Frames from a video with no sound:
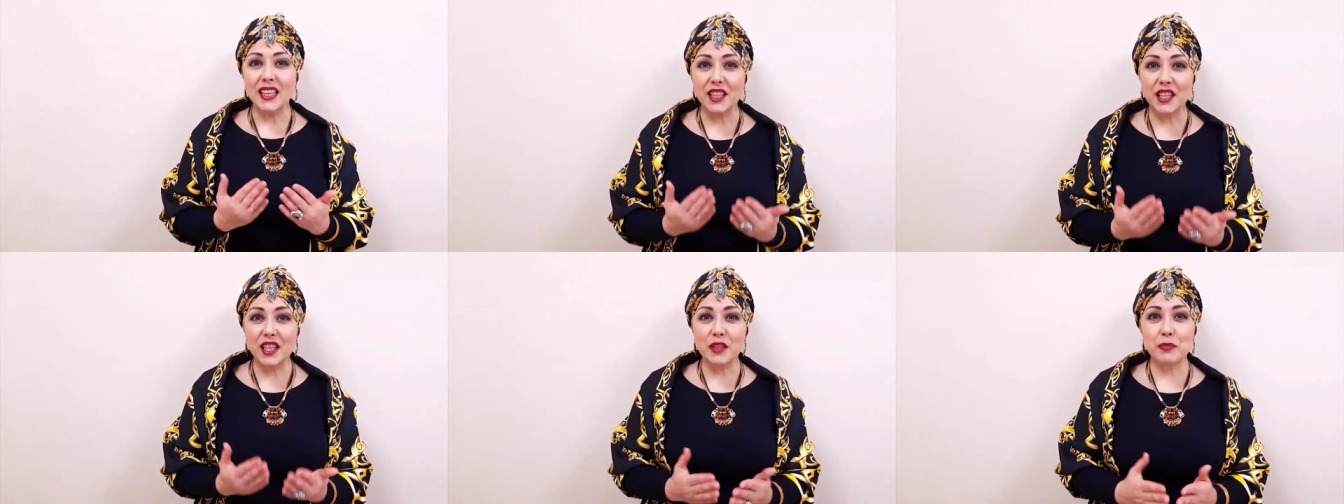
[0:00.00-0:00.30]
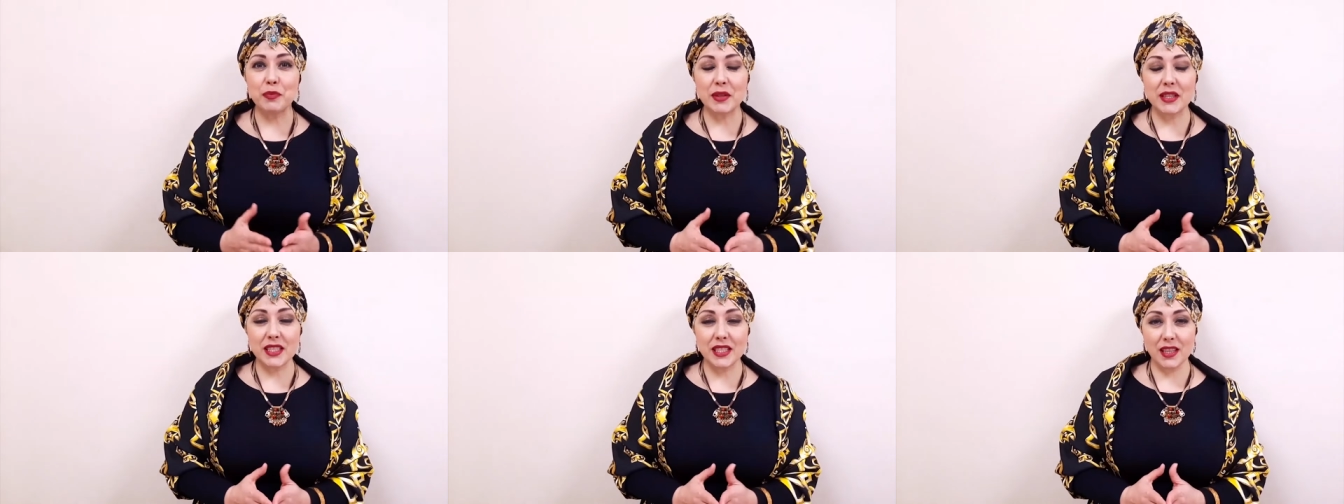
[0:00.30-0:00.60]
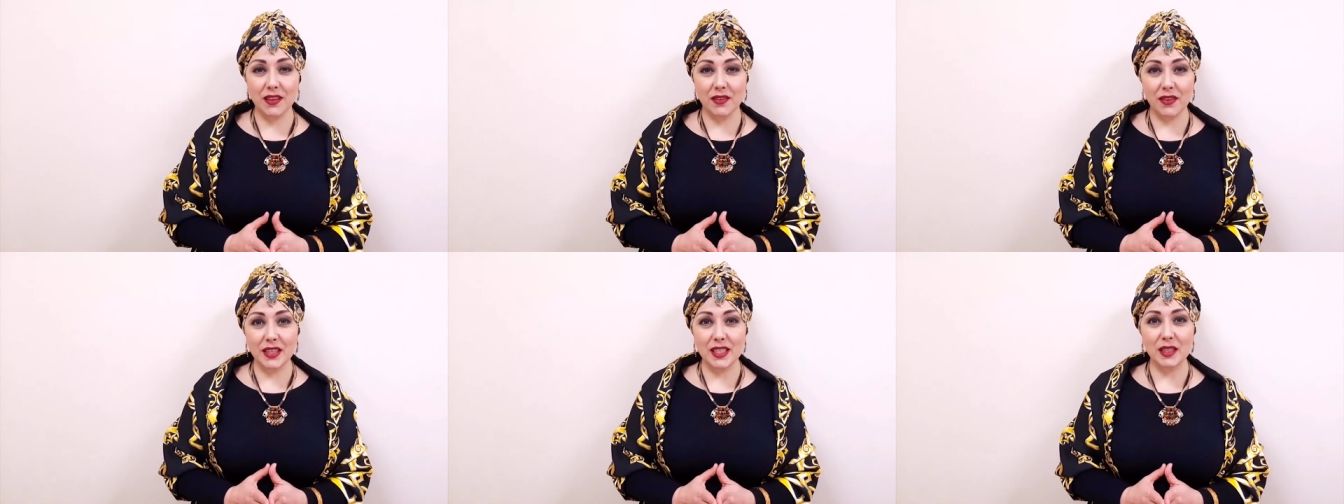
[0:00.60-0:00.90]
of the
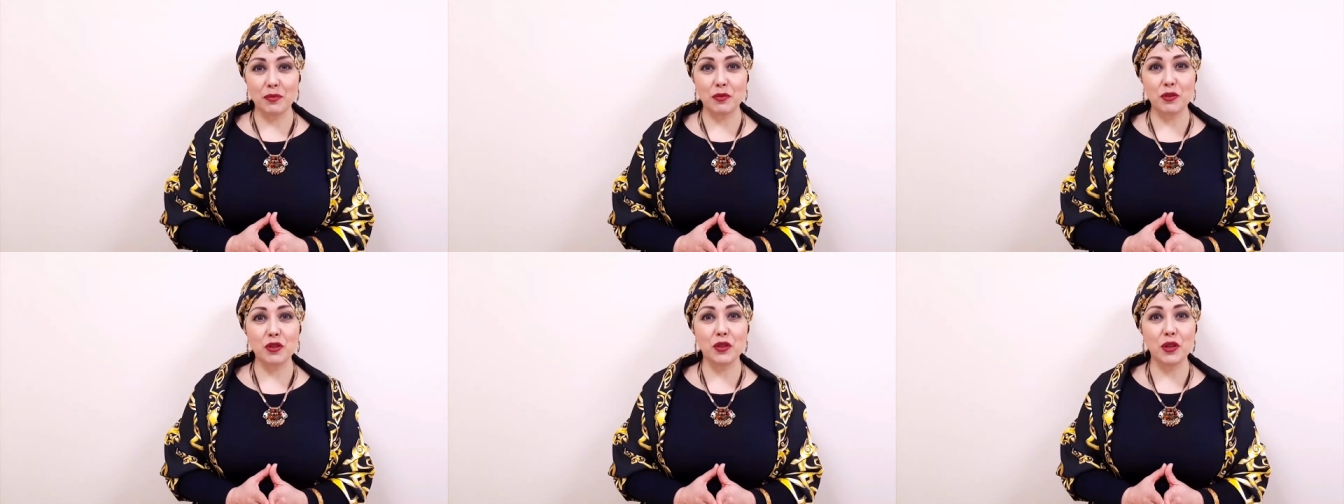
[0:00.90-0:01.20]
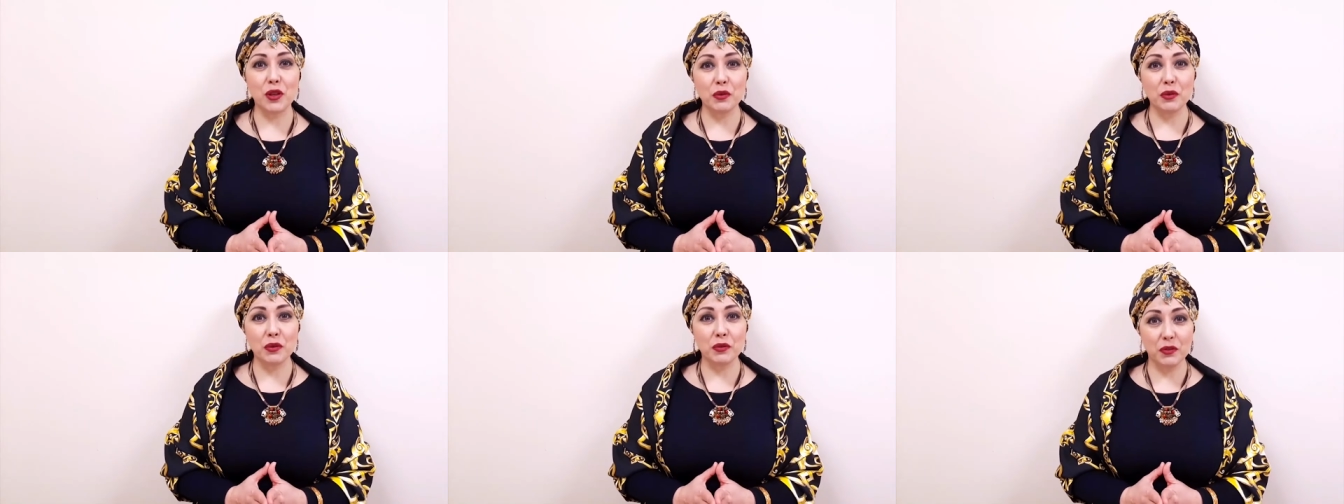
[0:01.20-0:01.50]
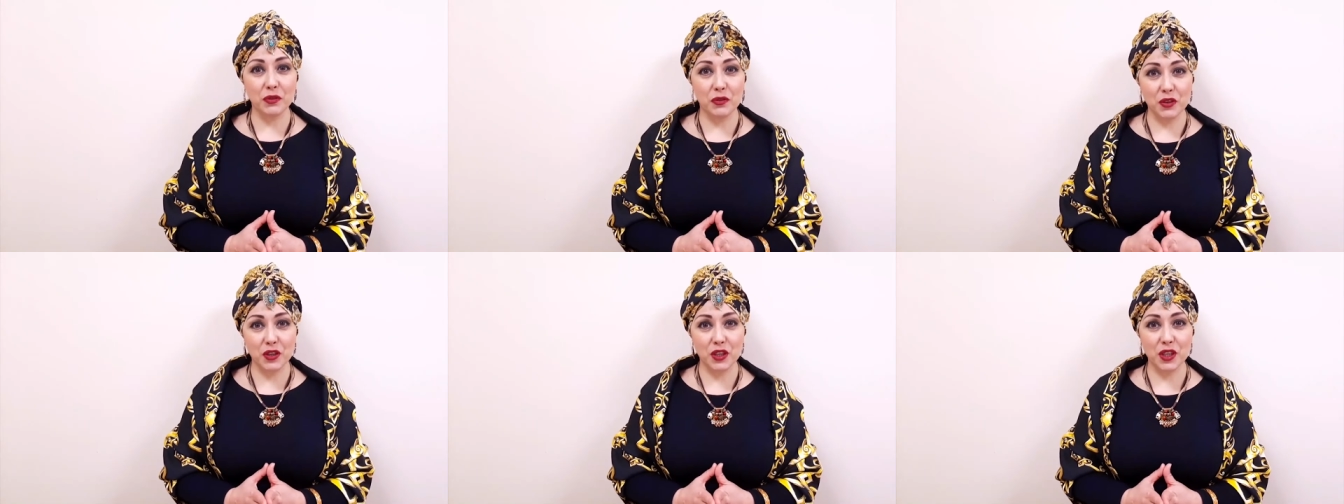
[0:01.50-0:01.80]
international
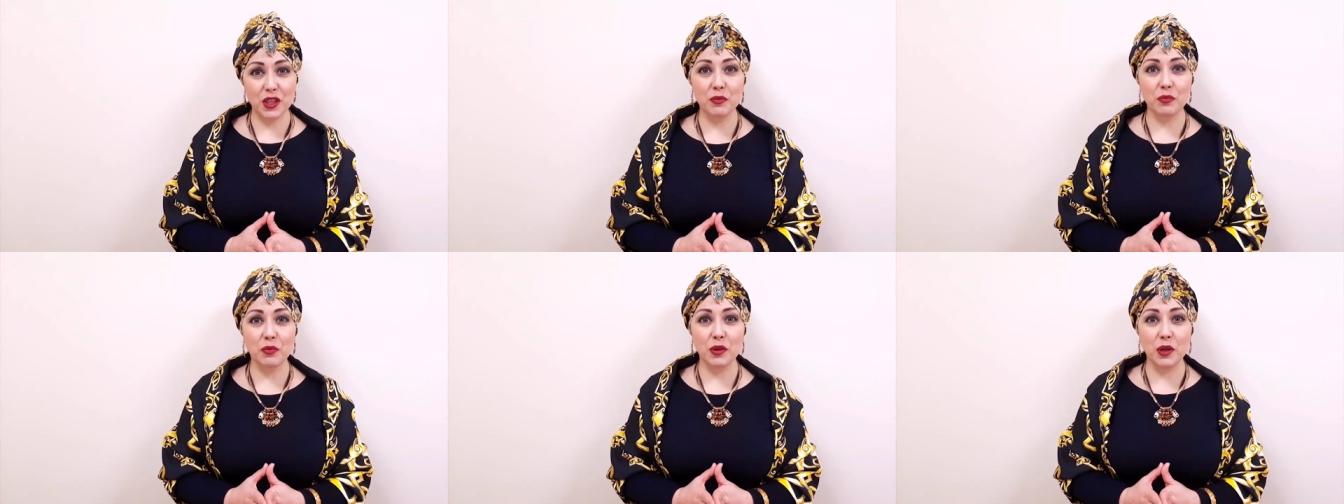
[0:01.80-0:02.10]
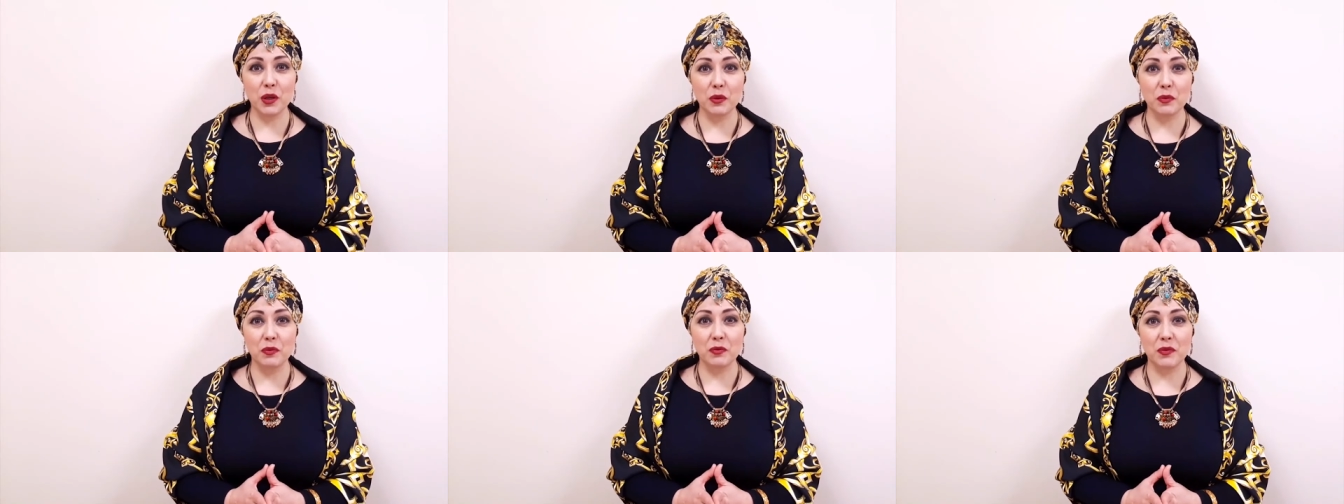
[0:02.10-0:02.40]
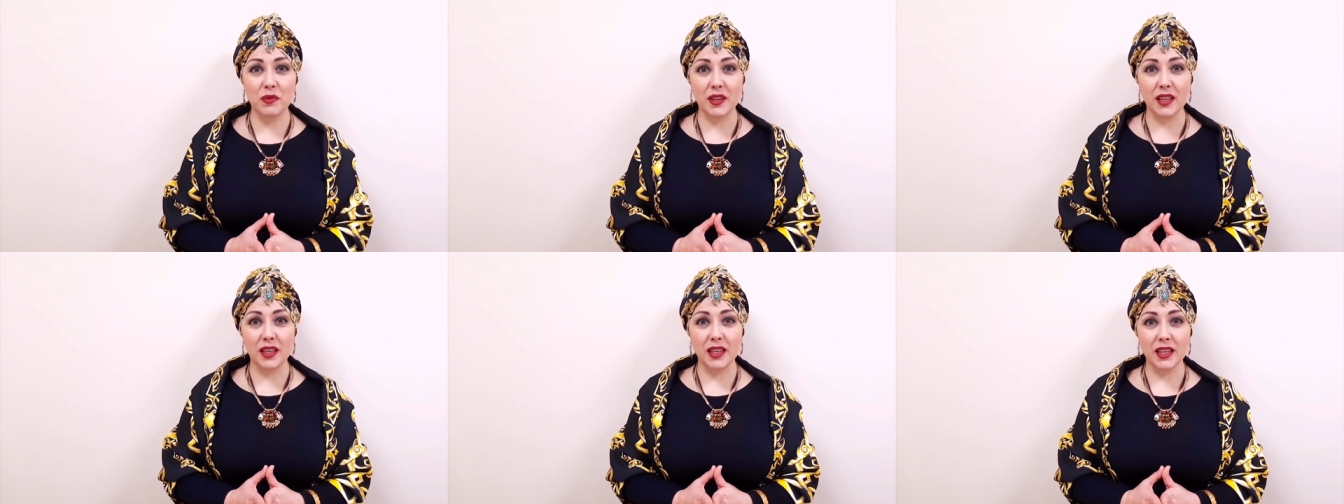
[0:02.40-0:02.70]
movement Field of
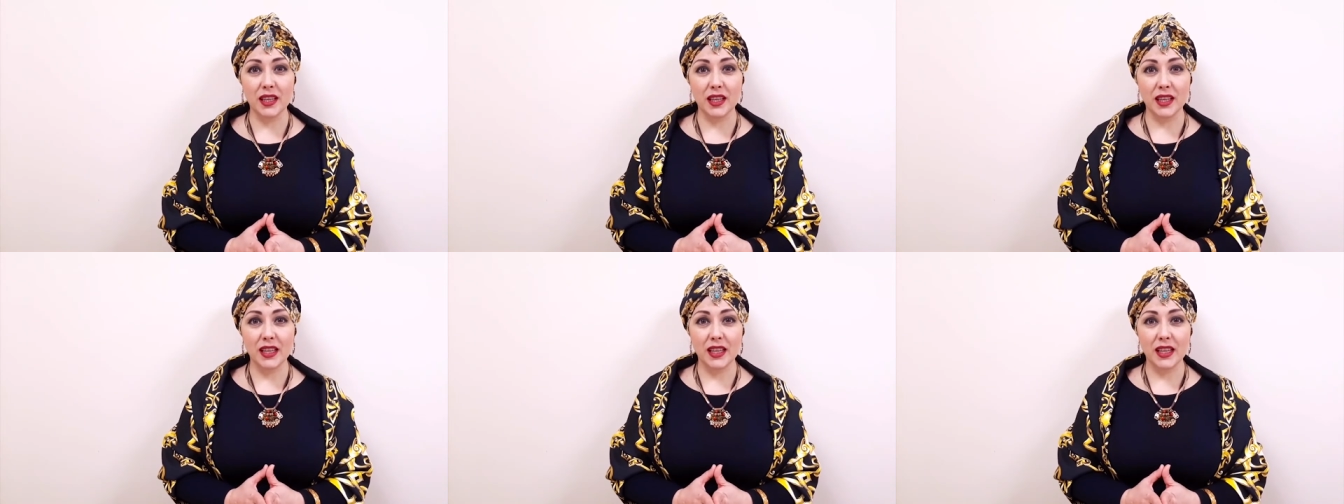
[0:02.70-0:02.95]
Love.